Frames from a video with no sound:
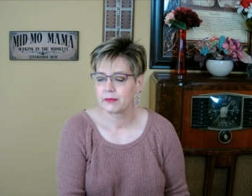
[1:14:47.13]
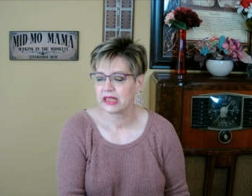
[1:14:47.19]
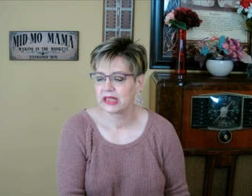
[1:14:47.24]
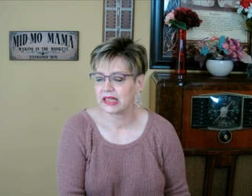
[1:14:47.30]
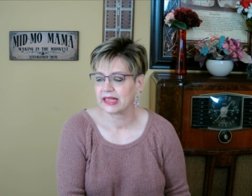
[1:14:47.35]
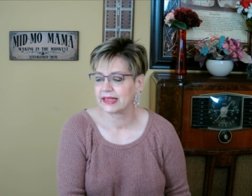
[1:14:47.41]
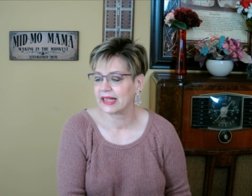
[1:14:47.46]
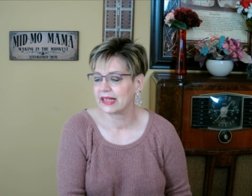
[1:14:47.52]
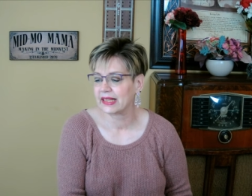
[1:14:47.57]

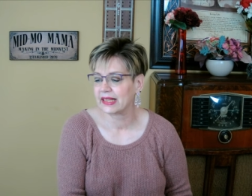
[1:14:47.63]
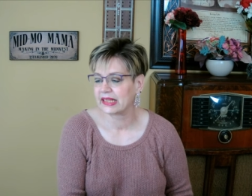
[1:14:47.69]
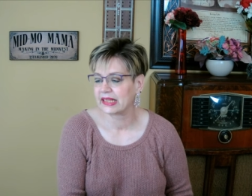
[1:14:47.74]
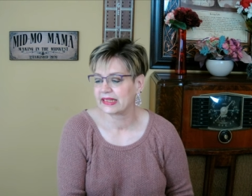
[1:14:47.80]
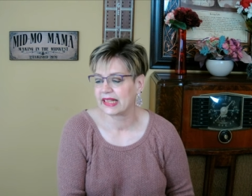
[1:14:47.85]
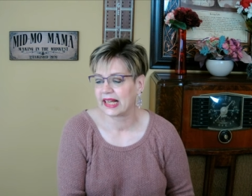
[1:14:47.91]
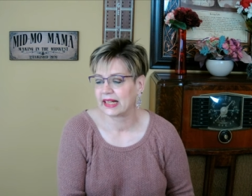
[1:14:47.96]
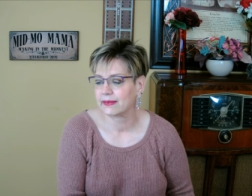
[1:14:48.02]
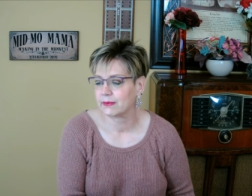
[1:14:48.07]
and I like
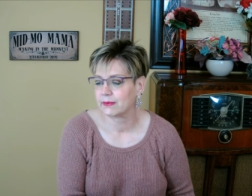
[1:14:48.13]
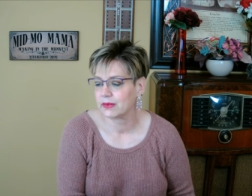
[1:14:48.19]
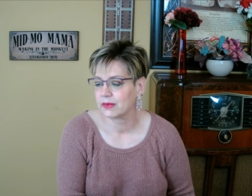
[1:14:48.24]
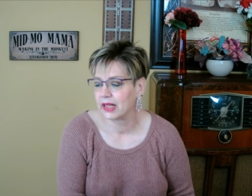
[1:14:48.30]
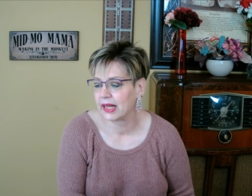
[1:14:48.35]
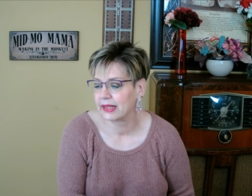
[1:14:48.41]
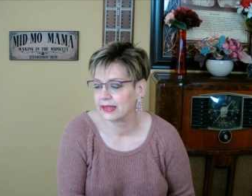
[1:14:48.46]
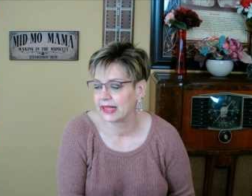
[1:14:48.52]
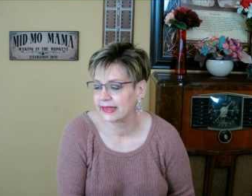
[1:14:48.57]
that.
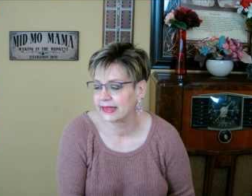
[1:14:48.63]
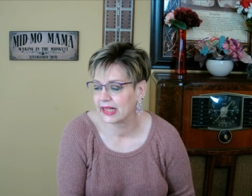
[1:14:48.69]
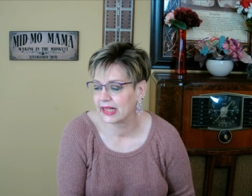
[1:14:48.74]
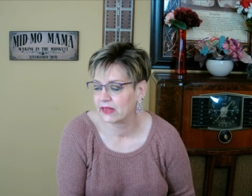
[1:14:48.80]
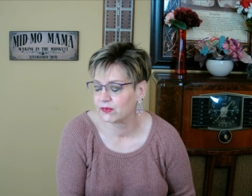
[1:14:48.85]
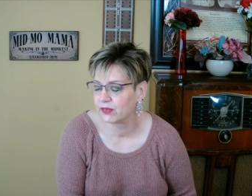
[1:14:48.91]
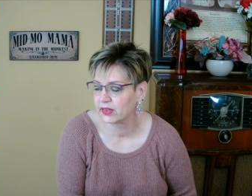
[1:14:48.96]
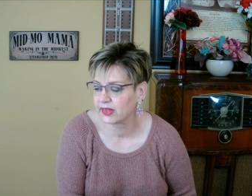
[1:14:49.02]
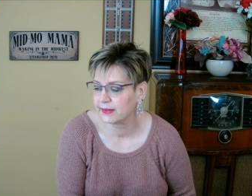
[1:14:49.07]
I like
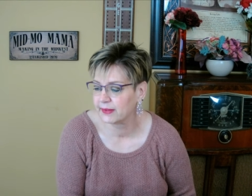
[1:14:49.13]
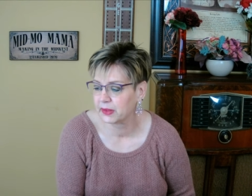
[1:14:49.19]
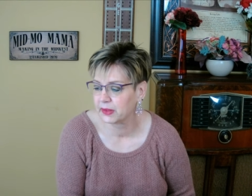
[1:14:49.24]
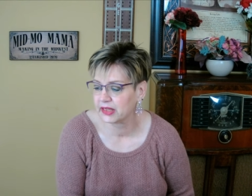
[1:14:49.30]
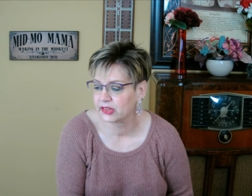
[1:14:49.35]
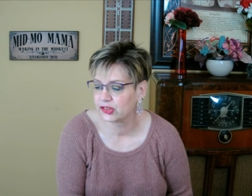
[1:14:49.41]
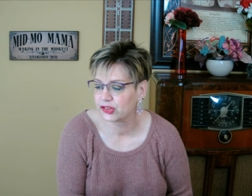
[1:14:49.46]
that very much.